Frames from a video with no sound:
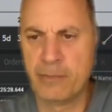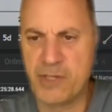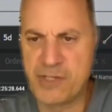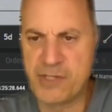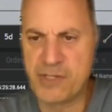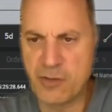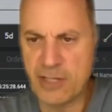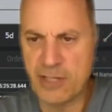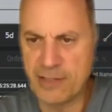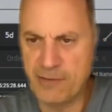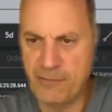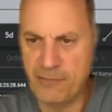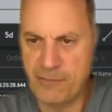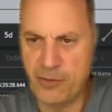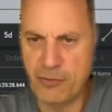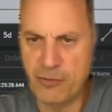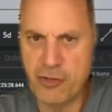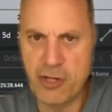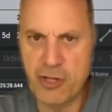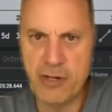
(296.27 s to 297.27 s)
let's look at the
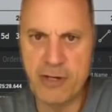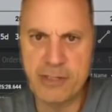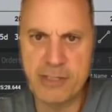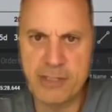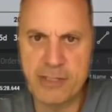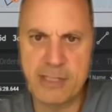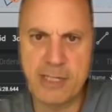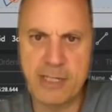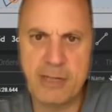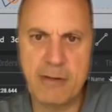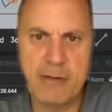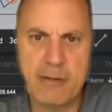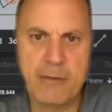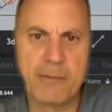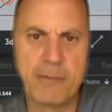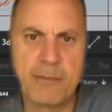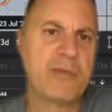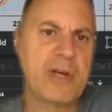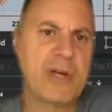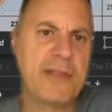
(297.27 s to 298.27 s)
full charts here.
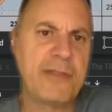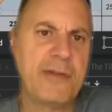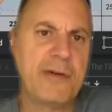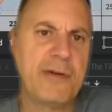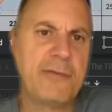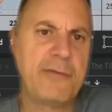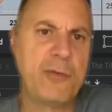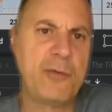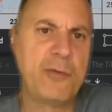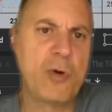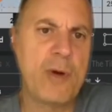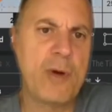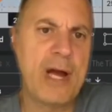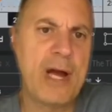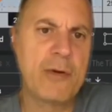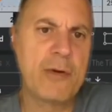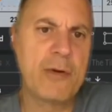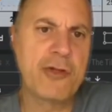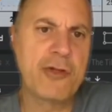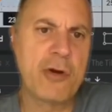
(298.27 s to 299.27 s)
We've got the
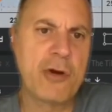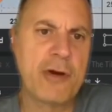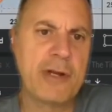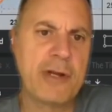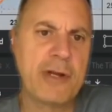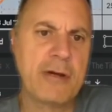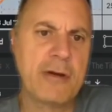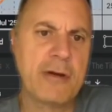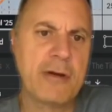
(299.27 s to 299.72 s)
4-hour chart